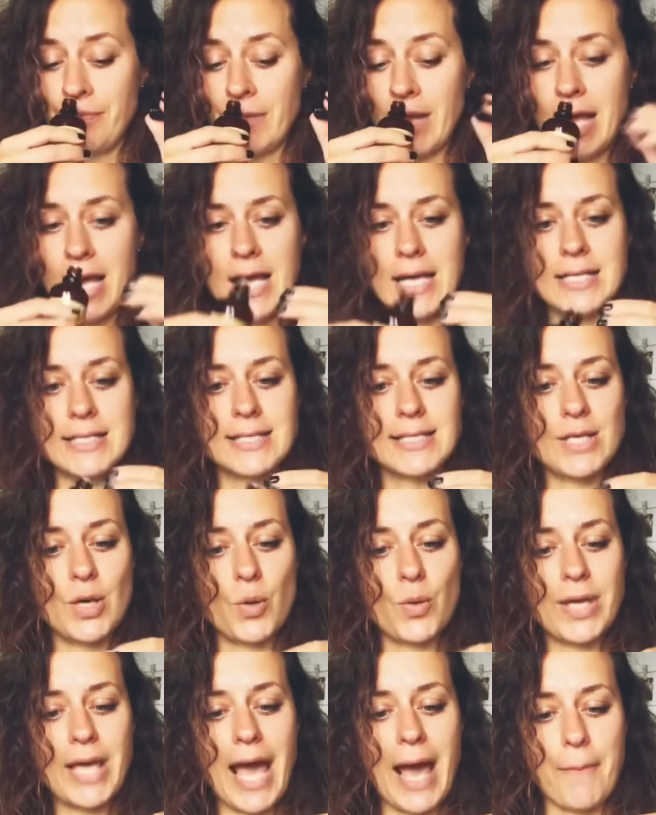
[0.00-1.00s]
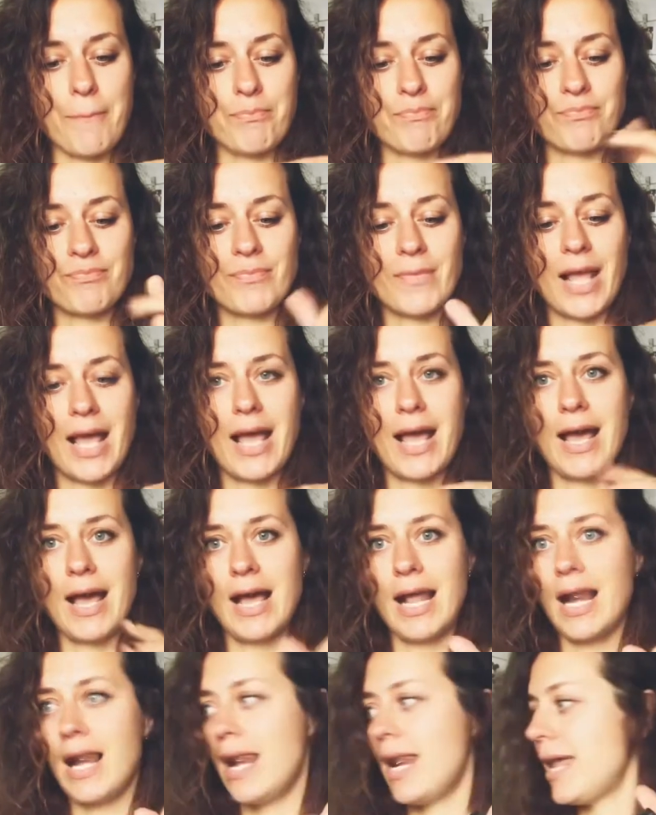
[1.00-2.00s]
So yeah,
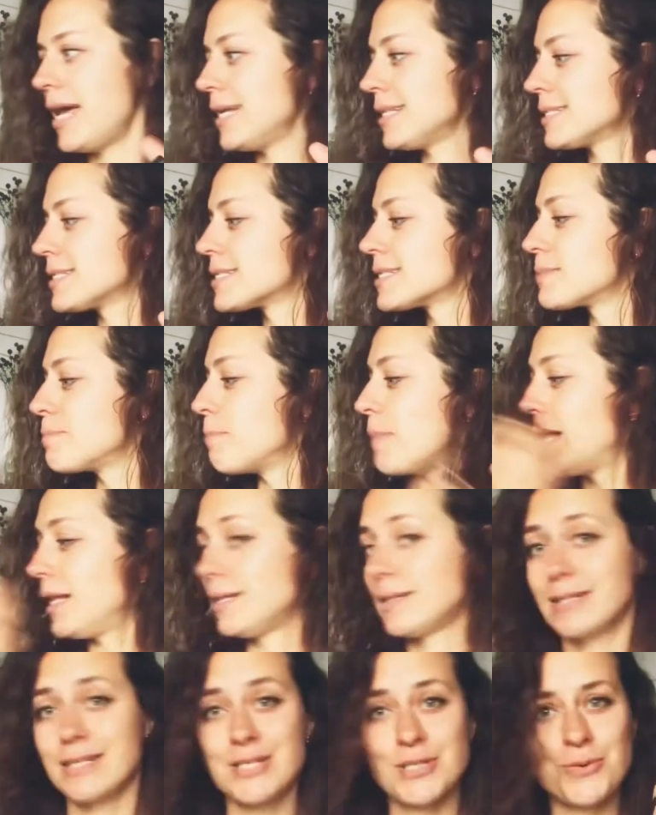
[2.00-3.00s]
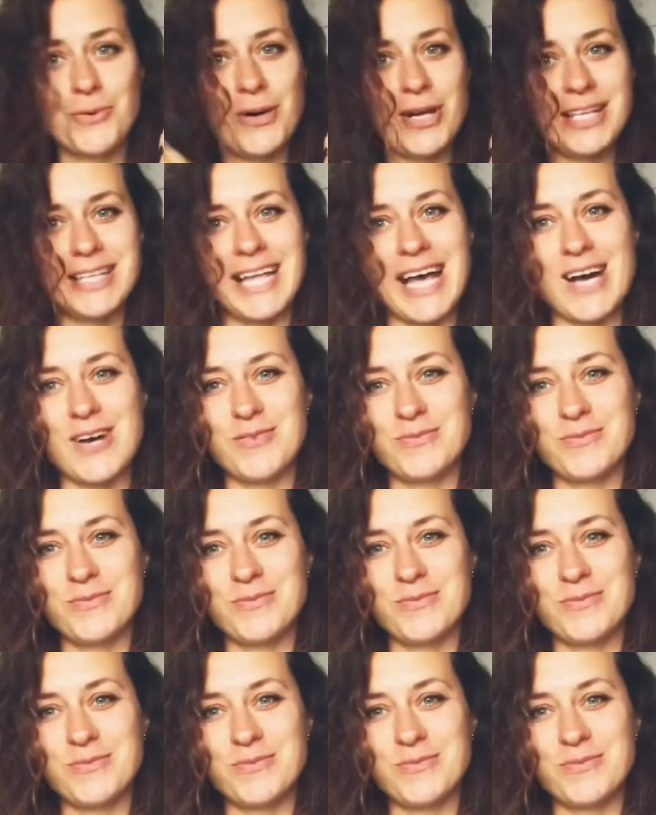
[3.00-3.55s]
let's melt this oil now.